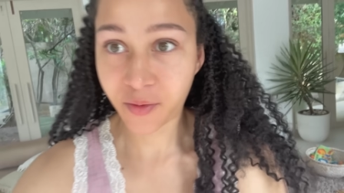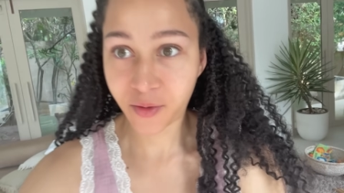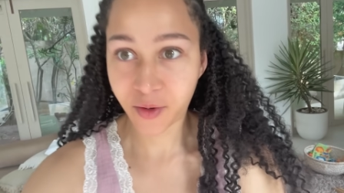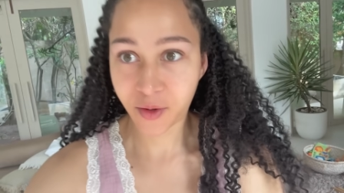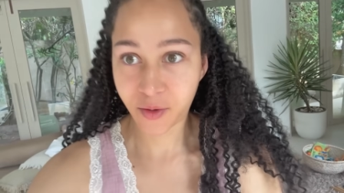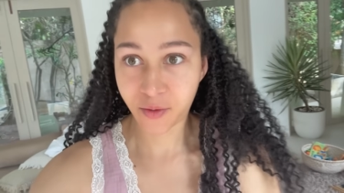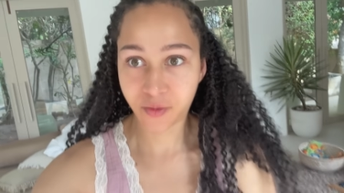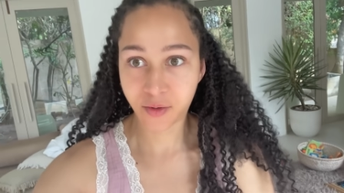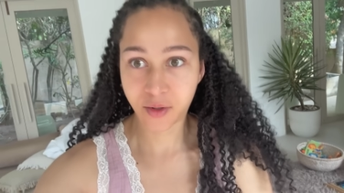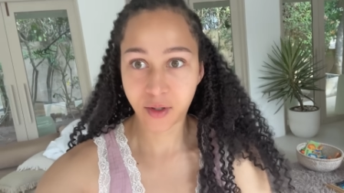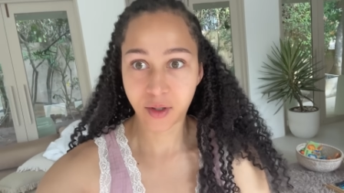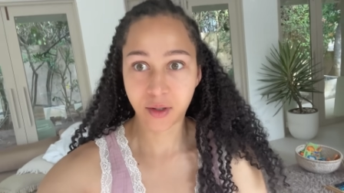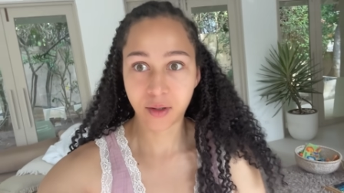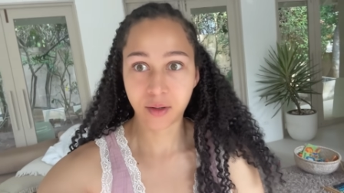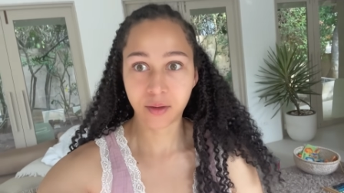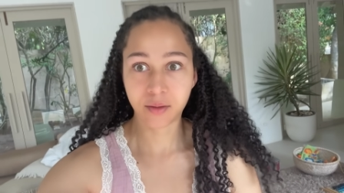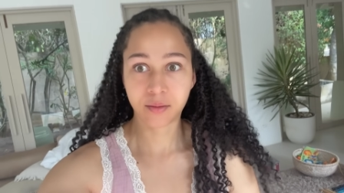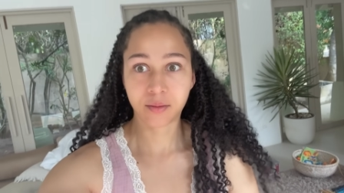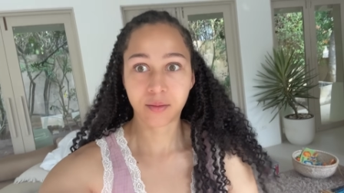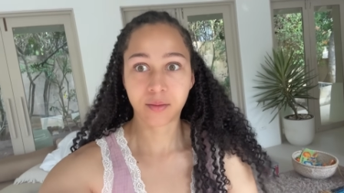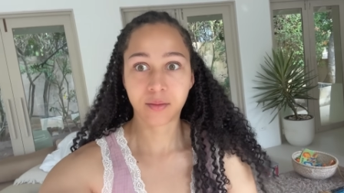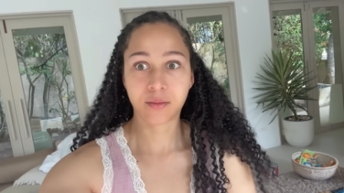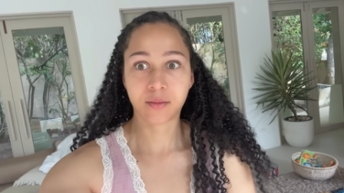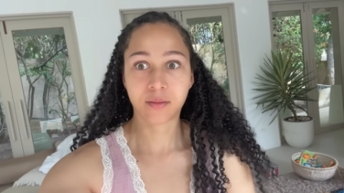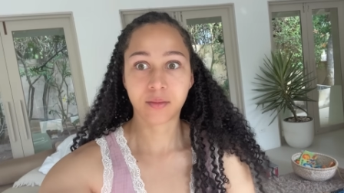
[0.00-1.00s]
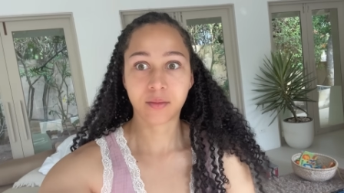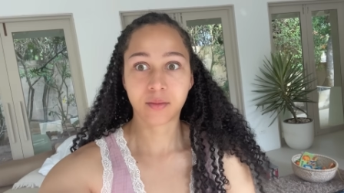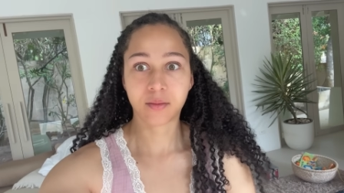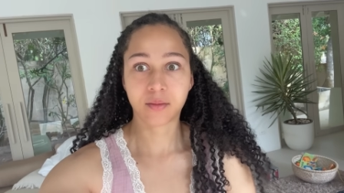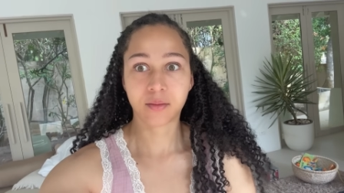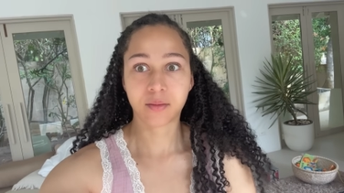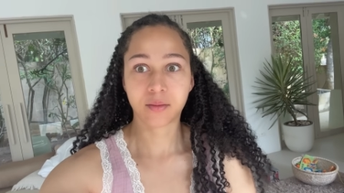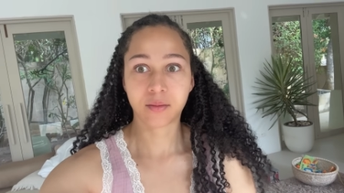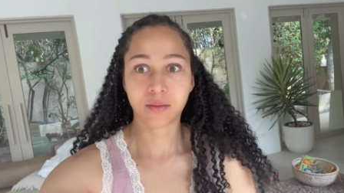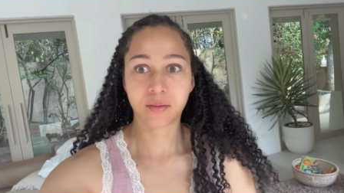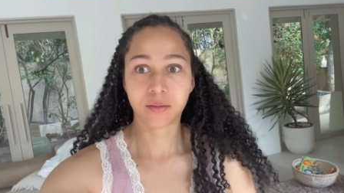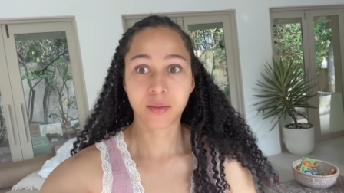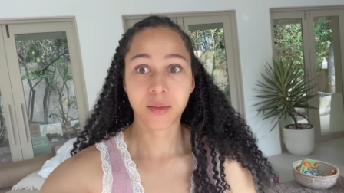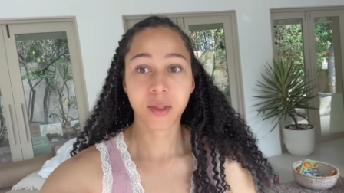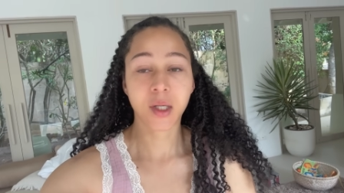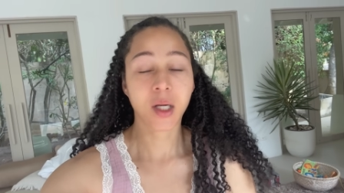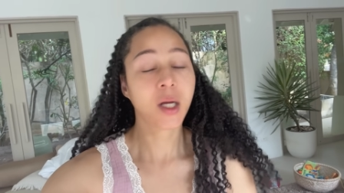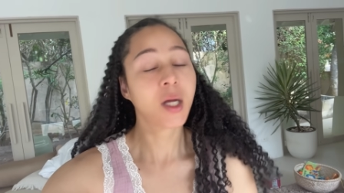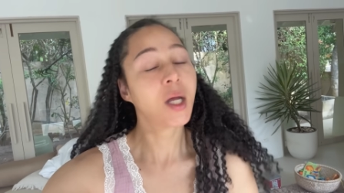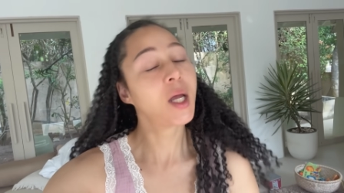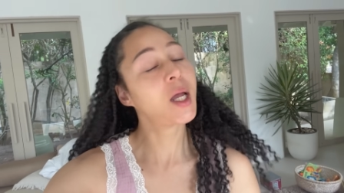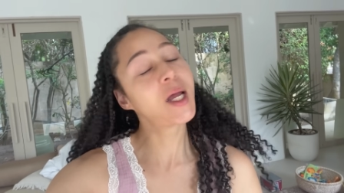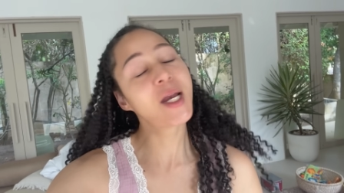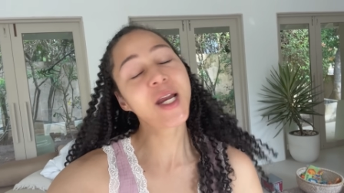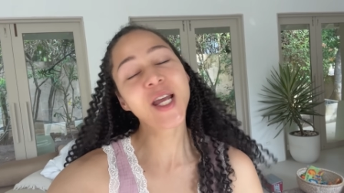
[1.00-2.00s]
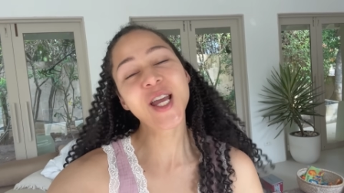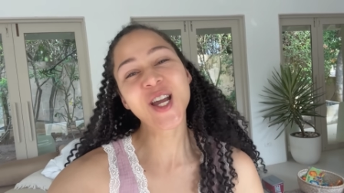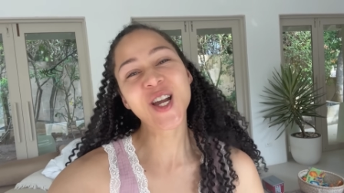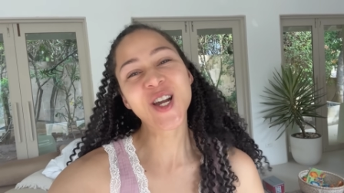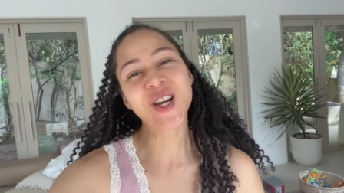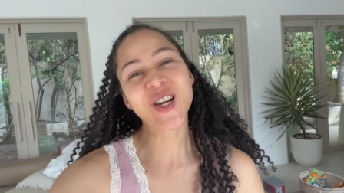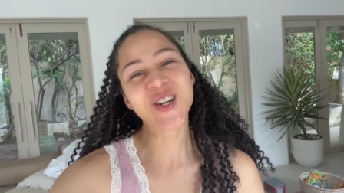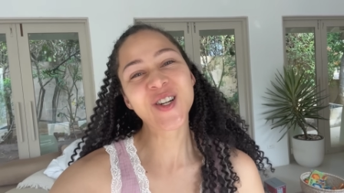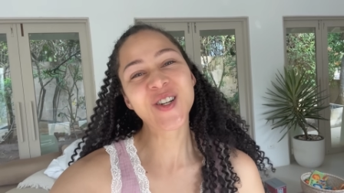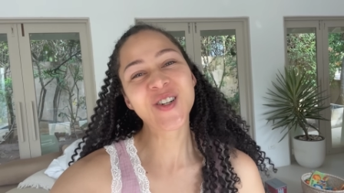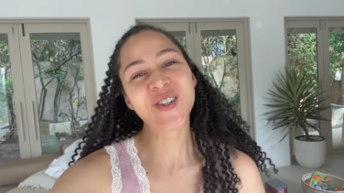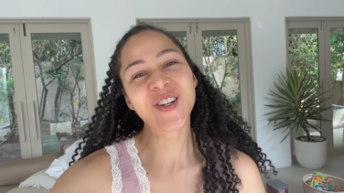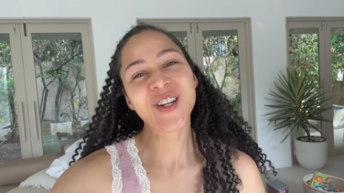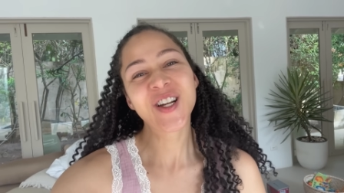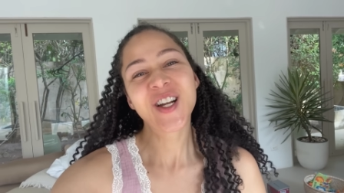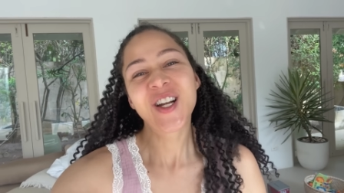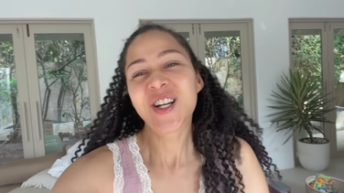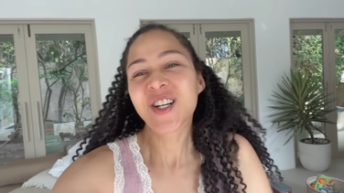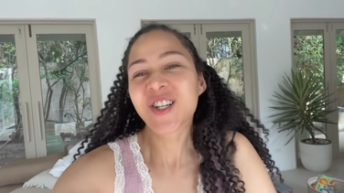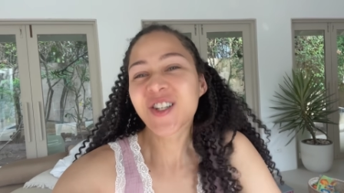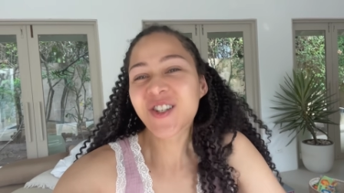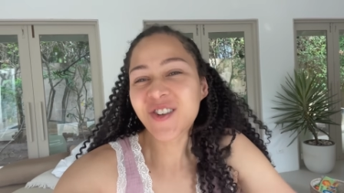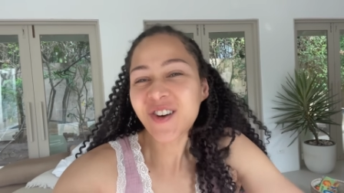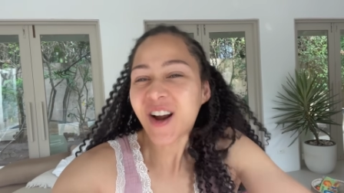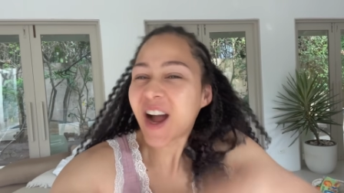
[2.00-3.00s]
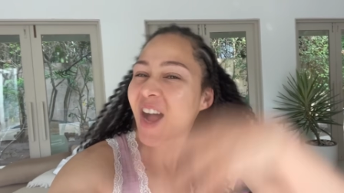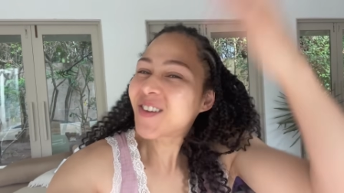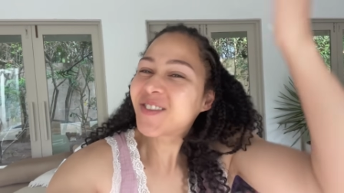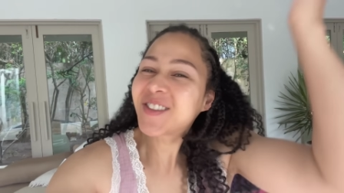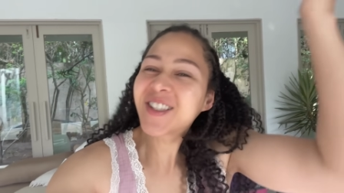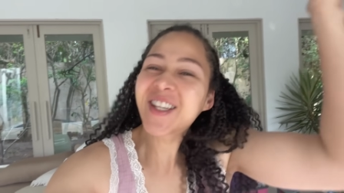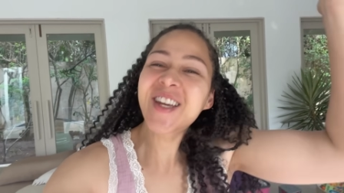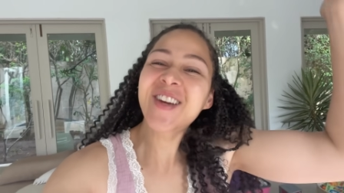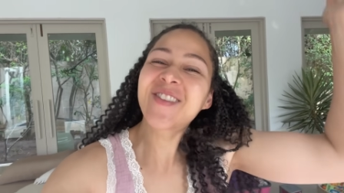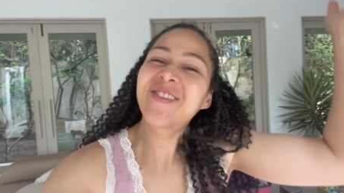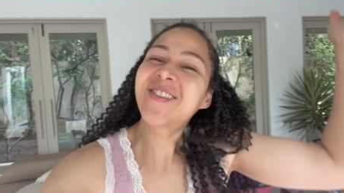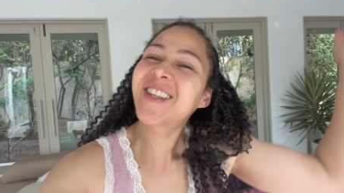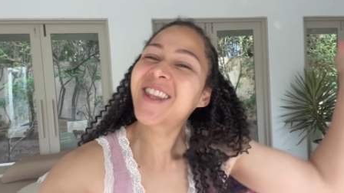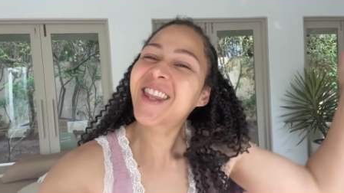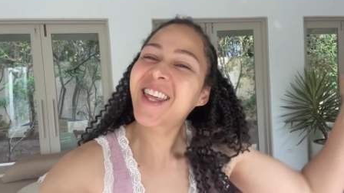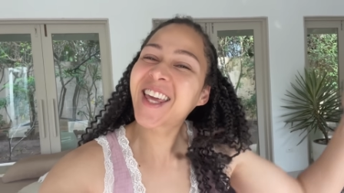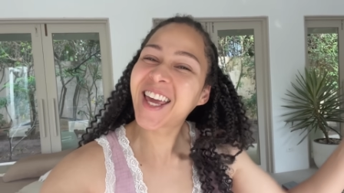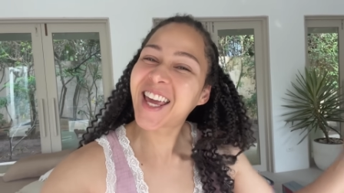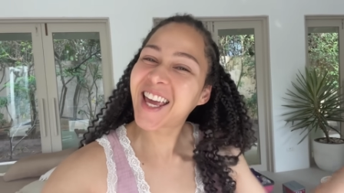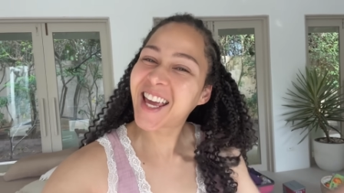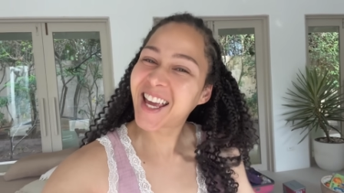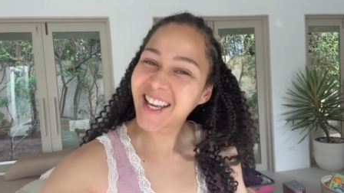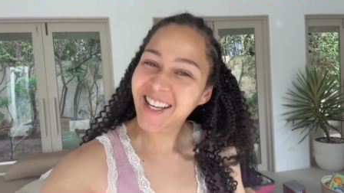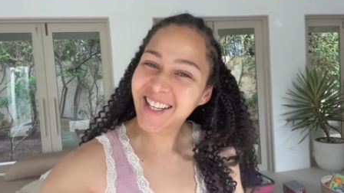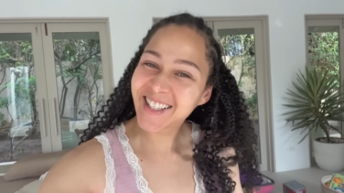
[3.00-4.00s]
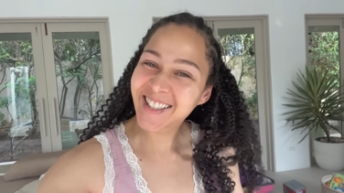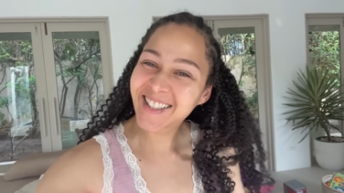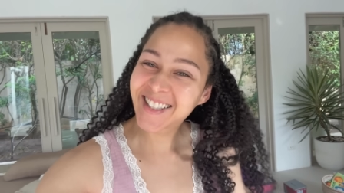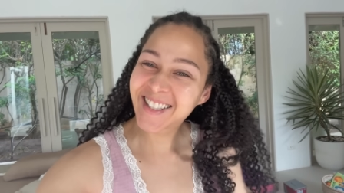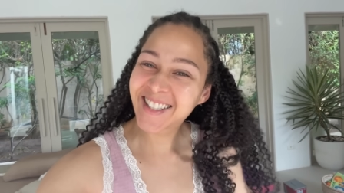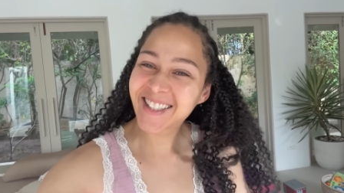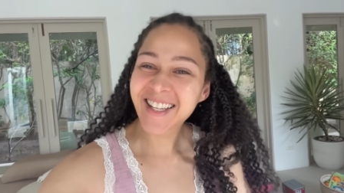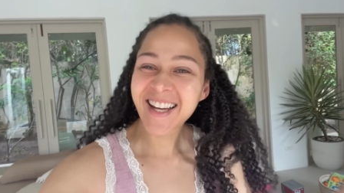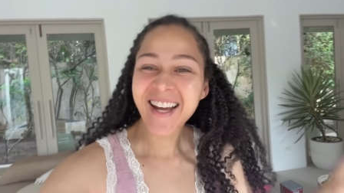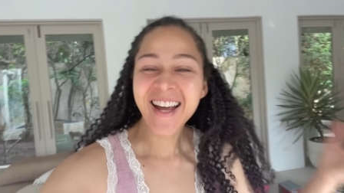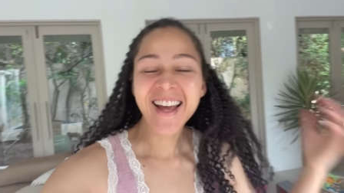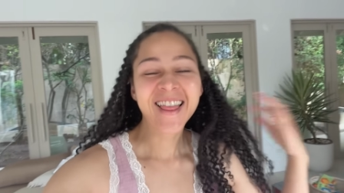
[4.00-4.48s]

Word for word: 50. Anywho, traveling with kids.